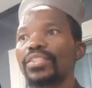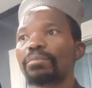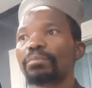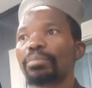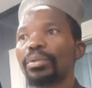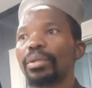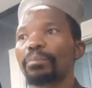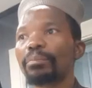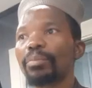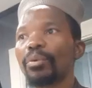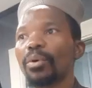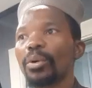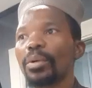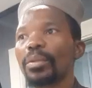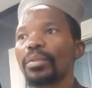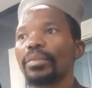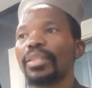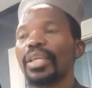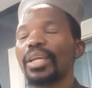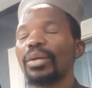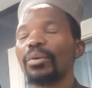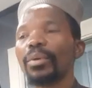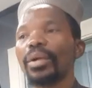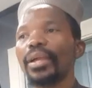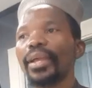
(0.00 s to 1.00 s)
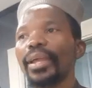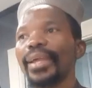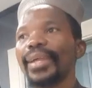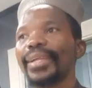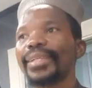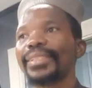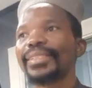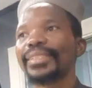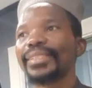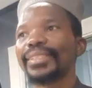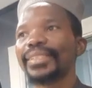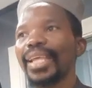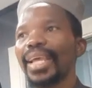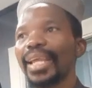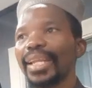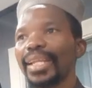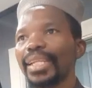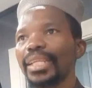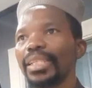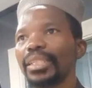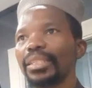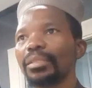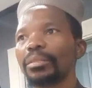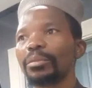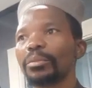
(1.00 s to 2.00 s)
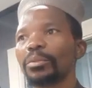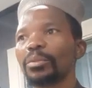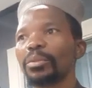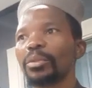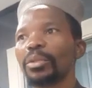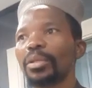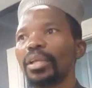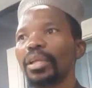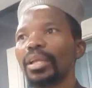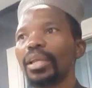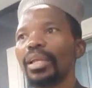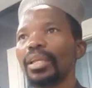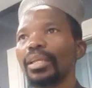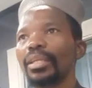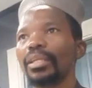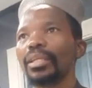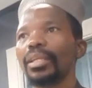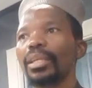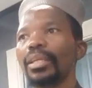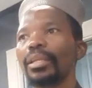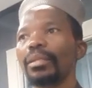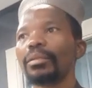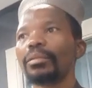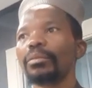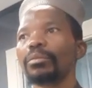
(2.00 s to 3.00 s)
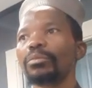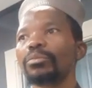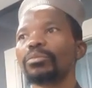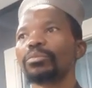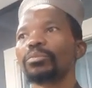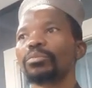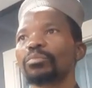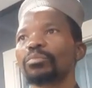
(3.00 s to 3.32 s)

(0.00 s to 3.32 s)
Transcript: people, they were excelling in